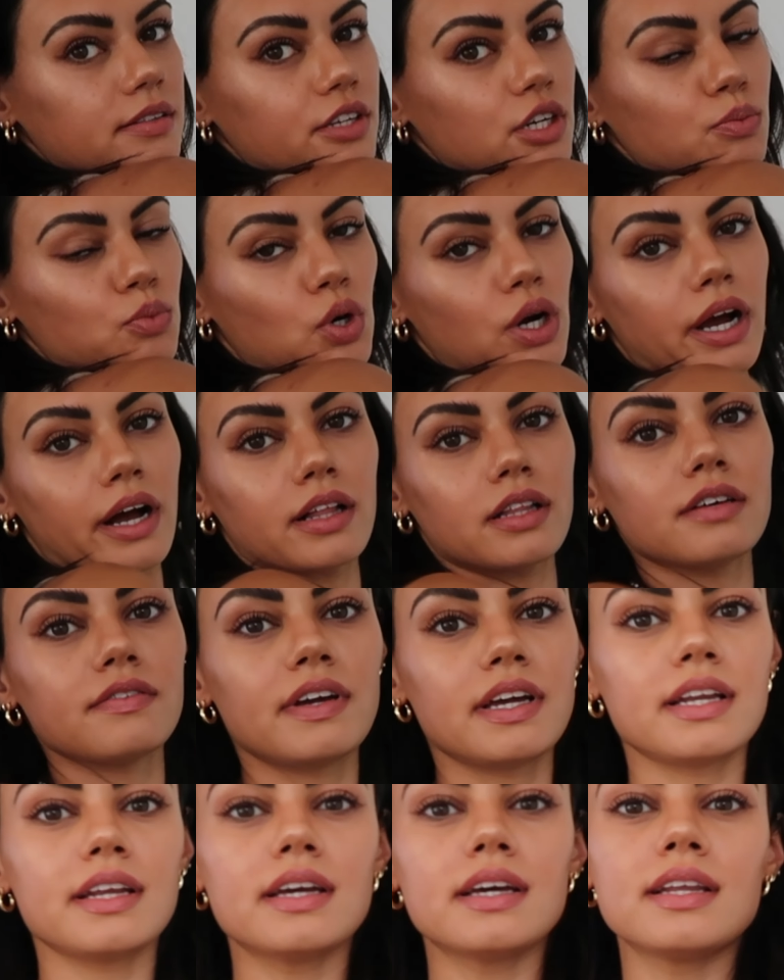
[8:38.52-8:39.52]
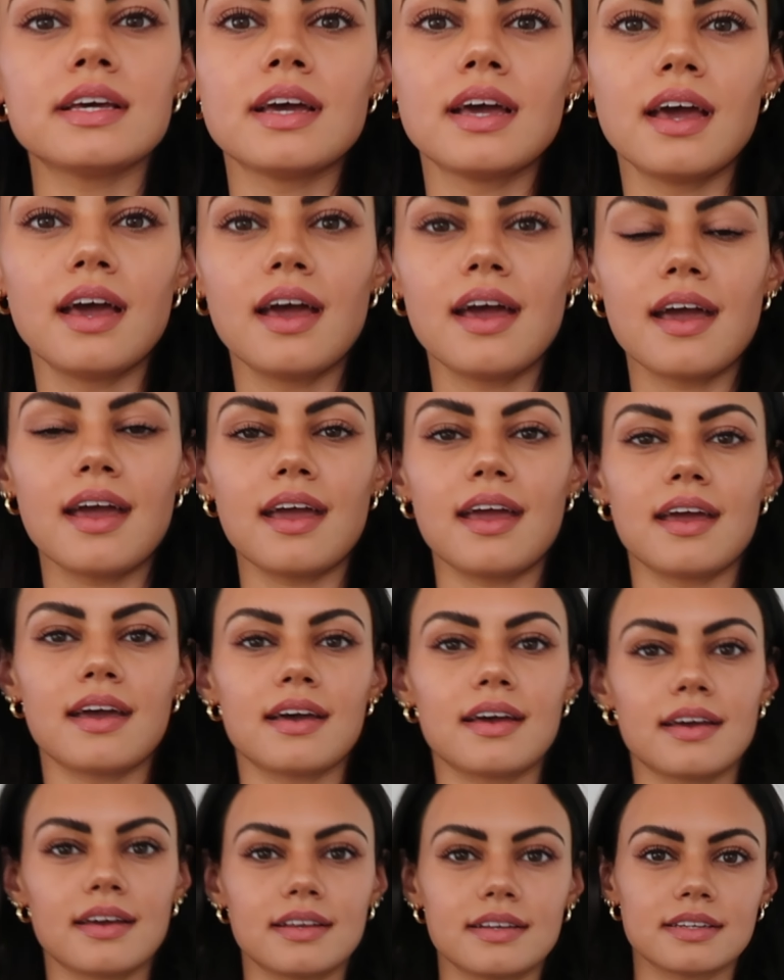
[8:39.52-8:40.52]
a little more elevated
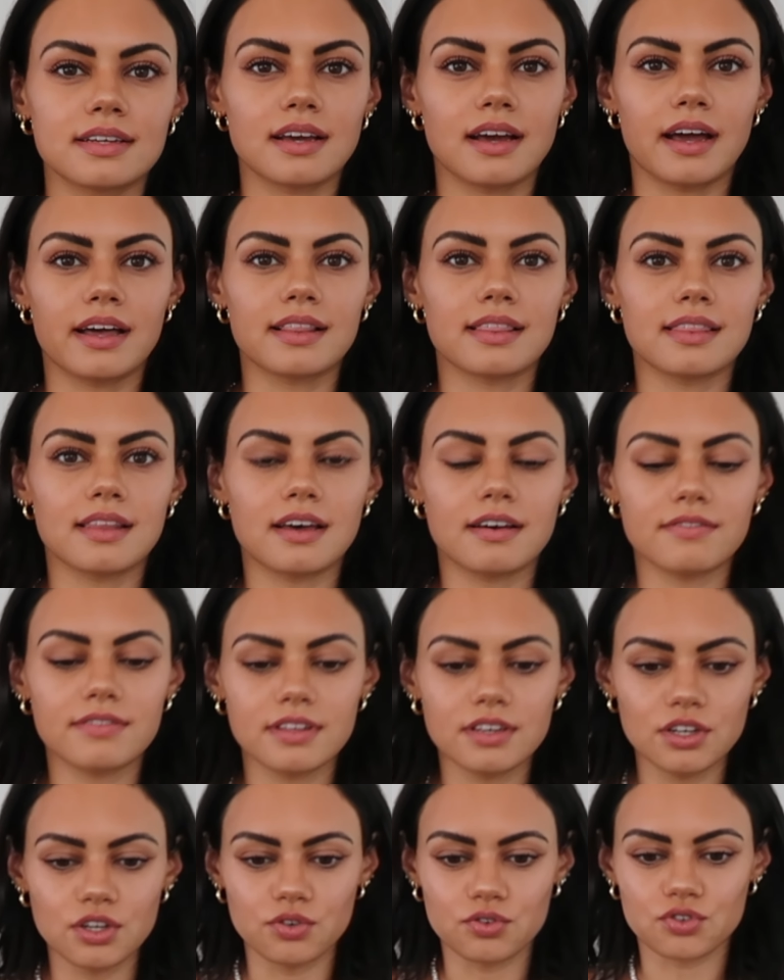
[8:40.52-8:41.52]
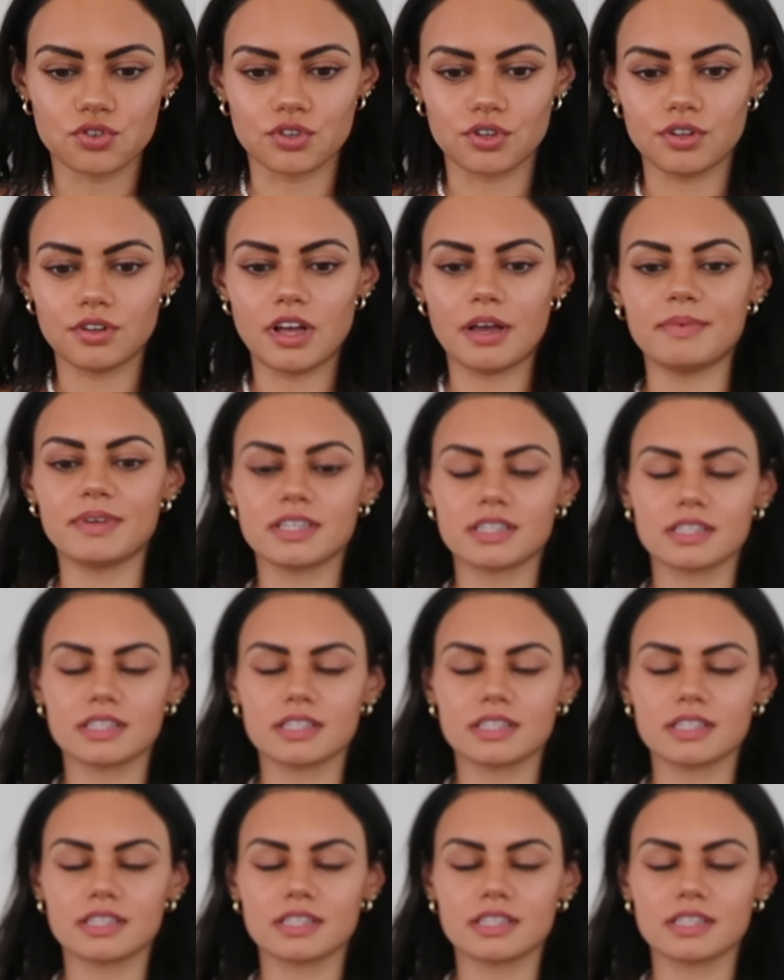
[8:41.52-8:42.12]
and I love the neutral. I'm